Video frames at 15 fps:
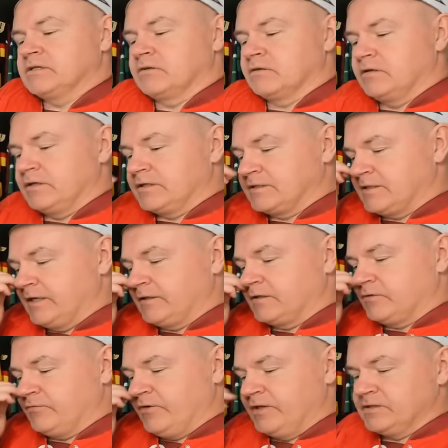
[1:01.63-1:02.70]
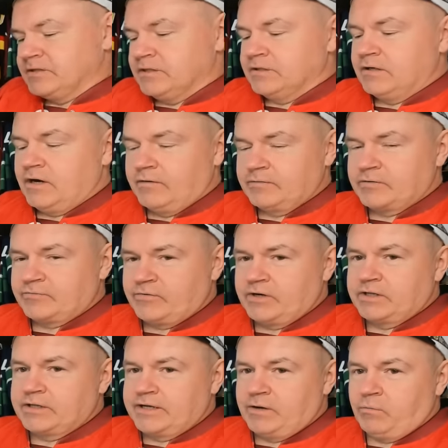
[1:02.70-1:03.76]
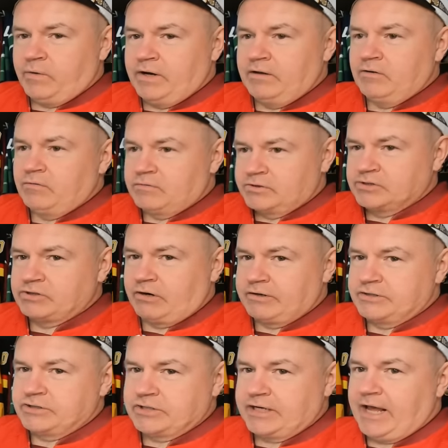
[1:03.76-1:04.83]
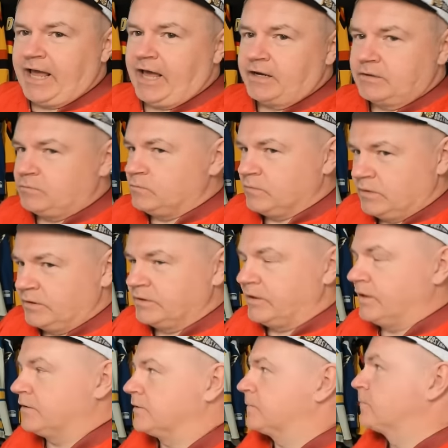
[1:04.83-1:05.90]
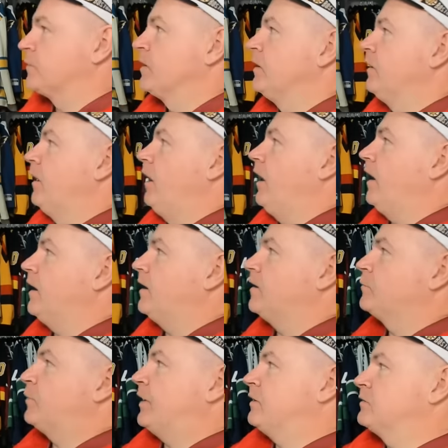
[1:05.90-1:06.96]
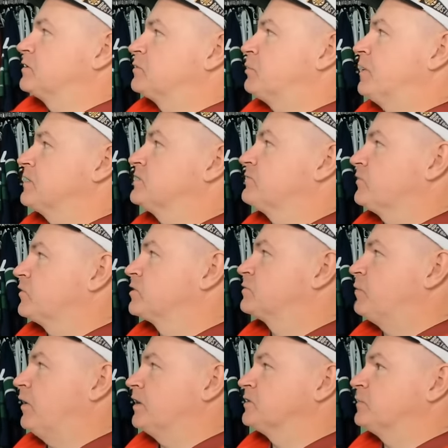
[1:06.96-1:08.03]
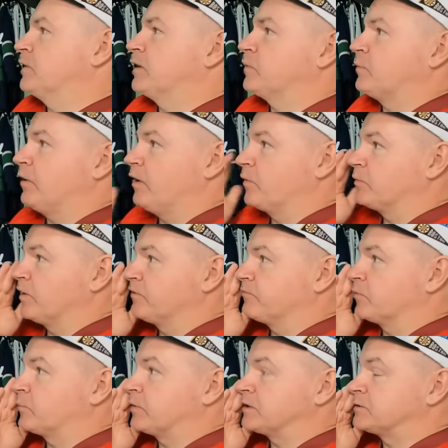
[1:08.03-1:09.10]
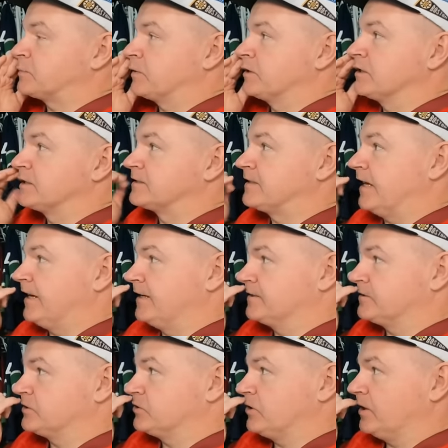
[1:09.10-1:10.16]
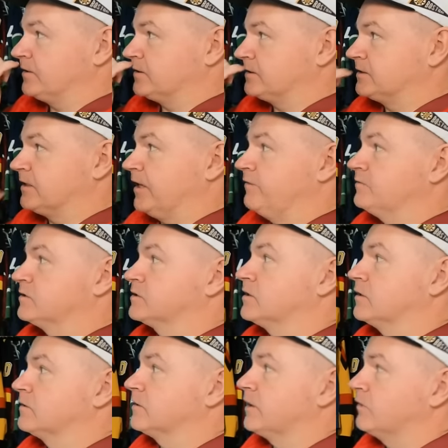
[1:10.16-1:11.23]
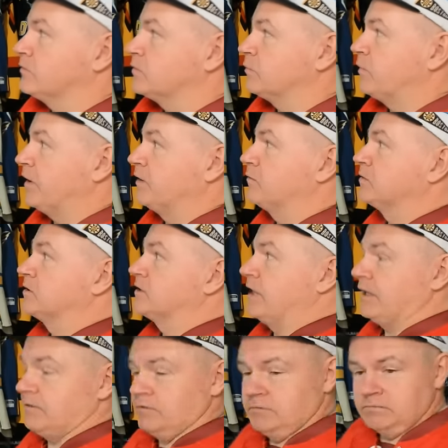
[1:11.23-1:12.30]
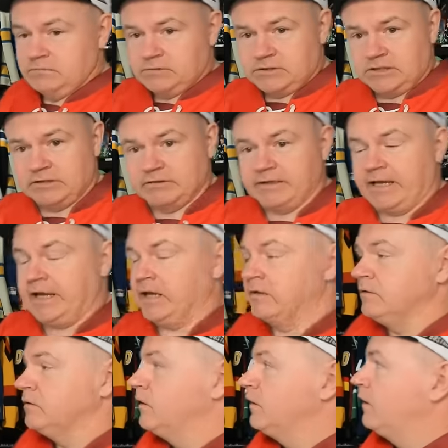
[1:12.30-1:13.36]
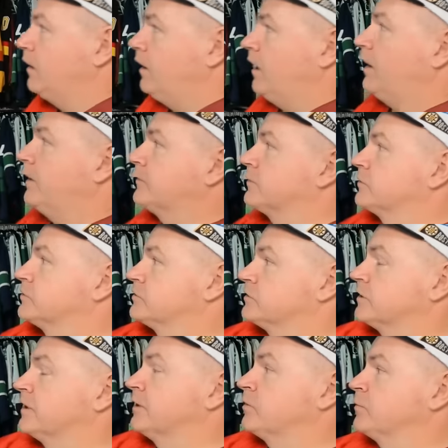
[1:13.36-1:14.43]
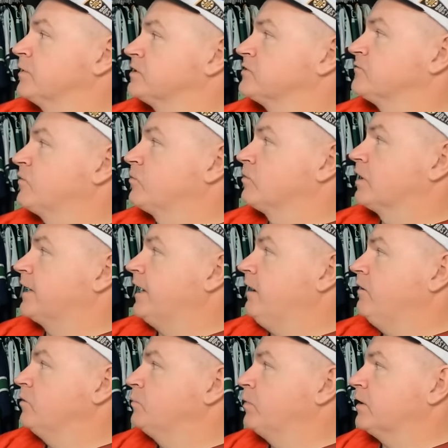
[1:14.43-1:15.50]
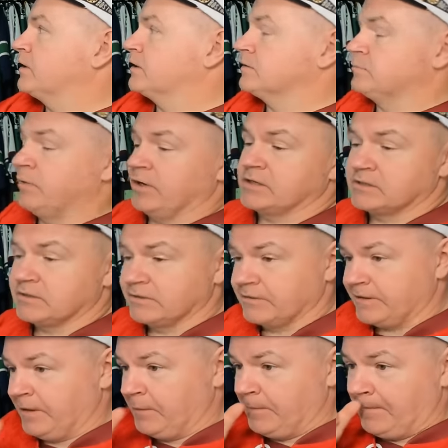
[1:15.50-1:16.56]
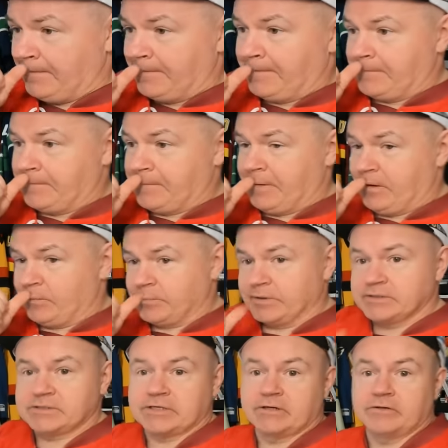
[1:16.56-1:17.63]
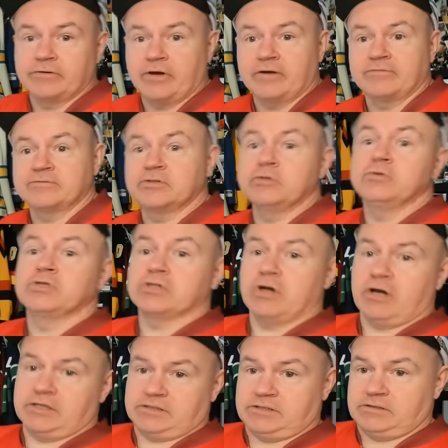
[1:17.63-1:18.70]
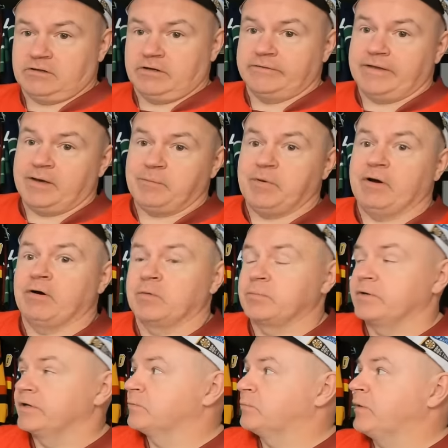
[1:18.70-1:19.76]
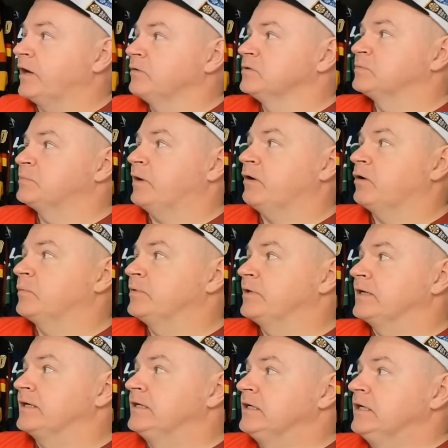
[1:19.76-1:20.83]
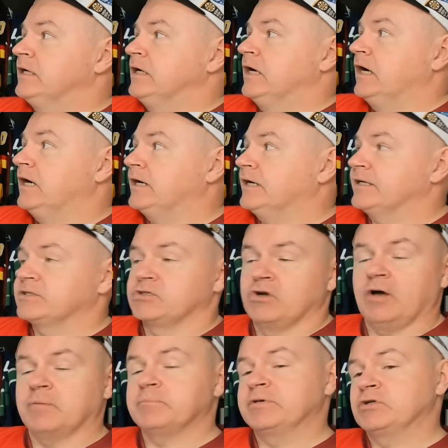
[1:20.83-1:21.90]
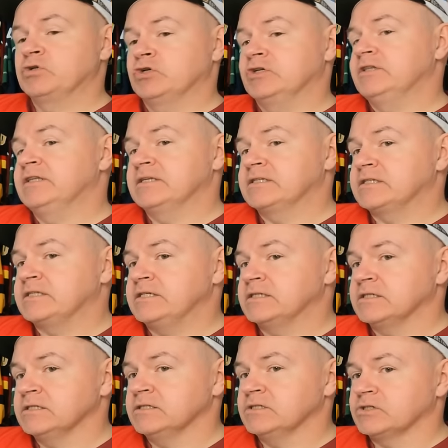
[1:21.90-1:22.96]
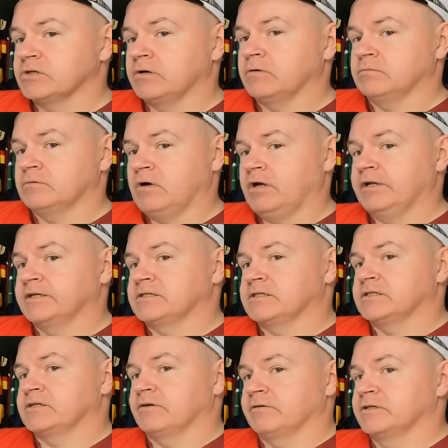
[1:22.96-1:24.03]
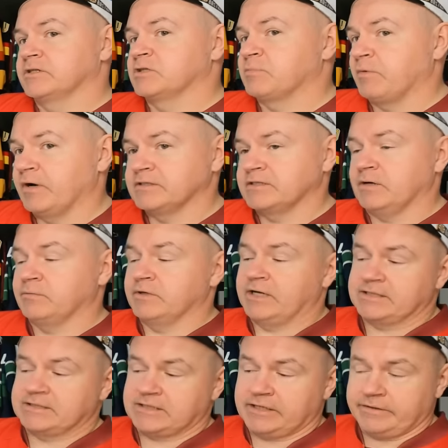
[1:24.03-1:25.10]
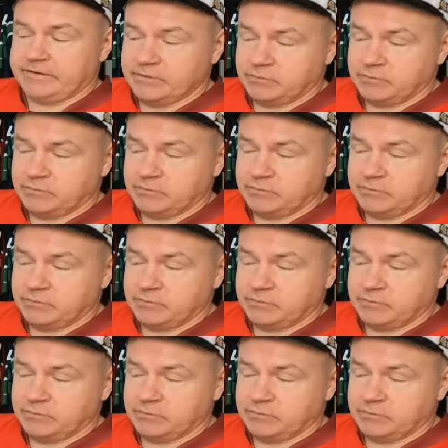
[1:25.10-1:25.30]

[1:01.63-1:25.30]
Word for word: Either you can say the defense didn't cover the front of the net well, or Jarry should have had it. One or the other. Uh, Penguins press for response. We get a power play for Pittsburgh. Letang has a shot that's saved. It's cleared out. The Penguins cycle. It's cleared again. Uh, the, the near miss for Rakell. Puck, puck's cleared out. Power play's killed off. Two shots on that power play. The Penguins power play uh, has not been good this season, so not necessarily a surprise that one gets killed.